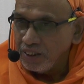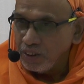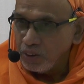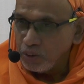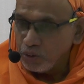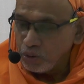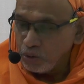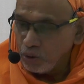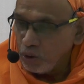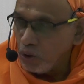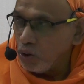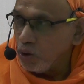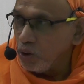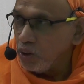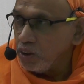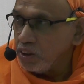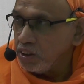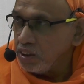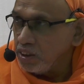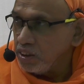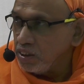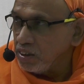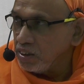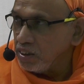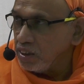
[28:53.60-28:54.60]
So
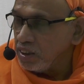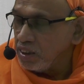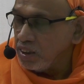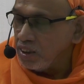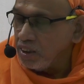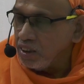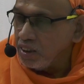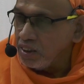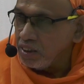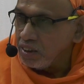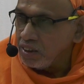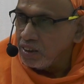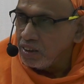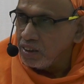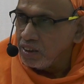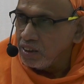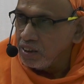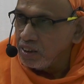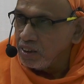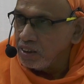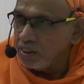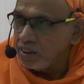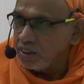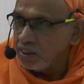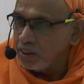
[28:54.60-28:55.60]
it is
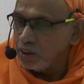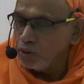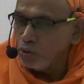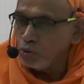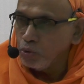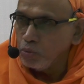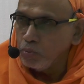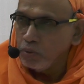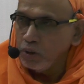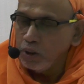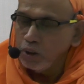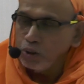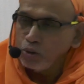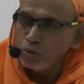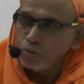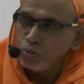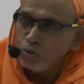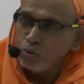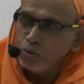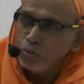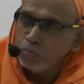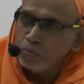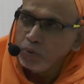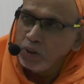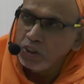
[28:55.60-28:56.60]

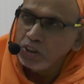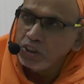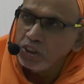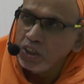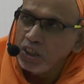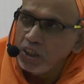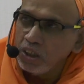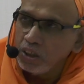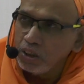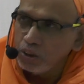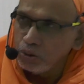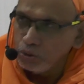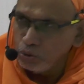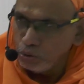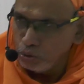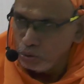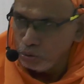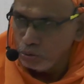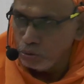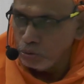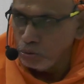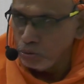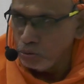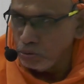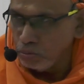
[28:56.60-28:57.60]
ubhayato pasha
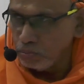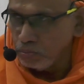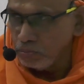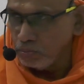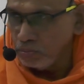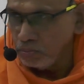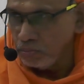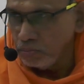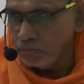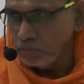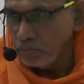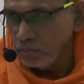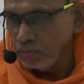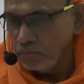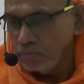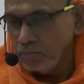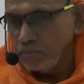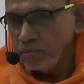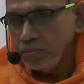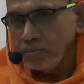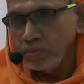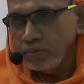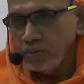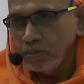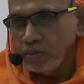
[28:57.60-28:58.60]
rajjuhu.
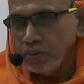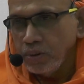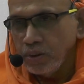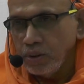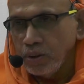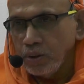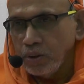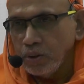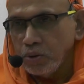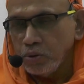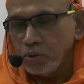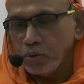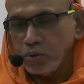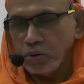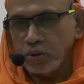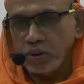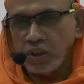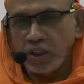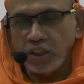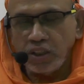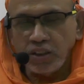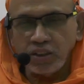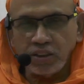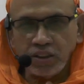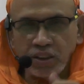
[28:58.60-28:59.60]
So
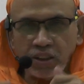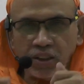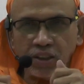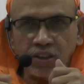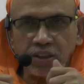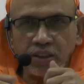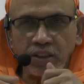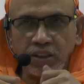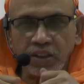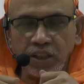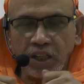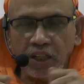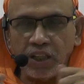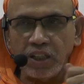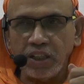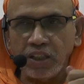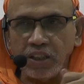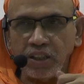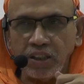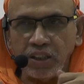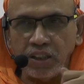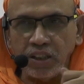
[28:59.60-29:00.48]
there is a thread,